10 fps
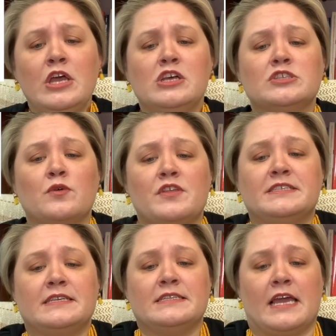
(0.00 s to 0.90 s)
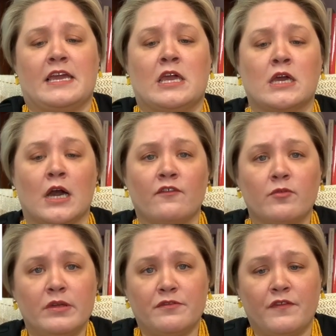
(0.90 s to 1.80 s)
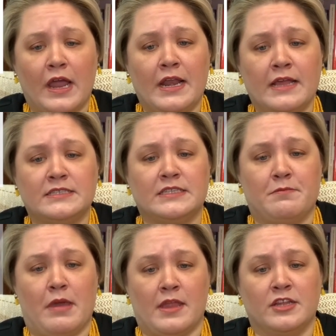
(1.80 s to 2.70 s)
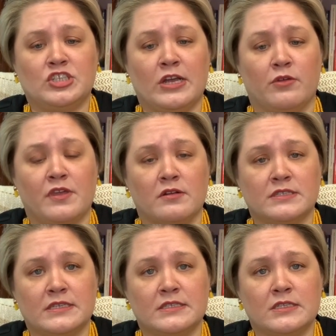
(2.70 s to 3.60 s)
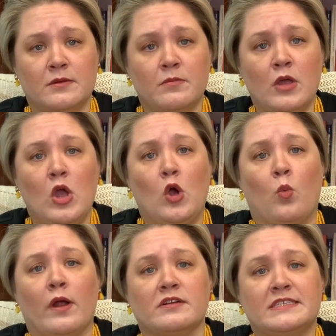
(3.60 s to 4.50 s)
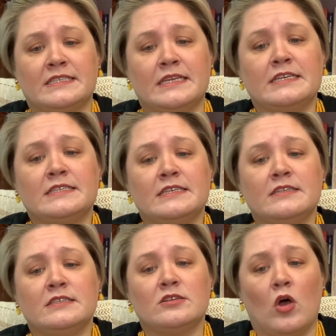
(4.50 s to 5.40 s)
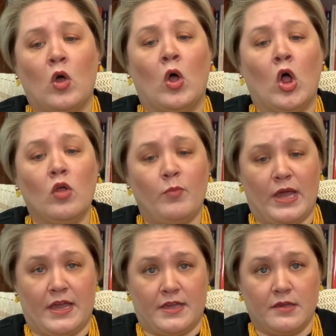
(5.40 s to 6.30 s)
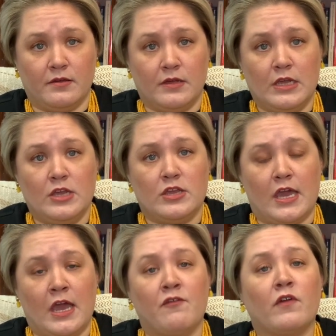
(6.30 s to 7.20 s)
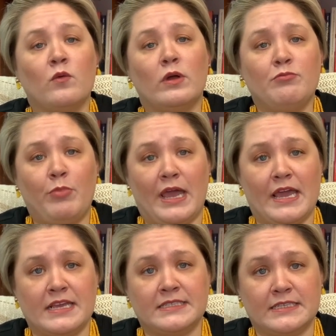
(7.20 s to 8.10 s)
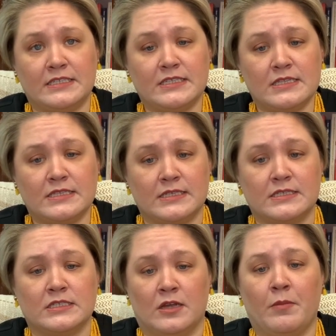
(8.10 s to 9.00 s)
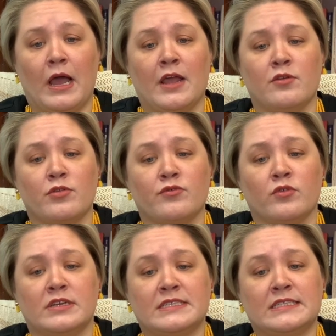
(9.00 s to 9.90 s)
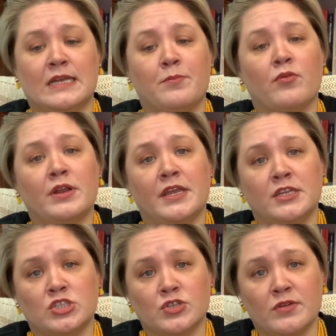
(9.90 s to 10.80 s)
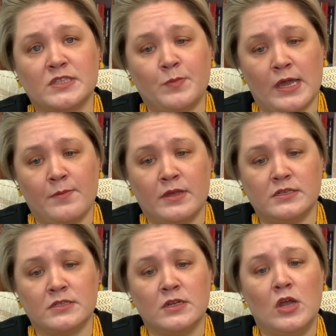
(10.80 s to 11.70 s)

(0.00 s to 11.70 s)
So this is a government financed and managed healthcare system where citizens all pay. Everyone pays into the system either through a separate insurance payment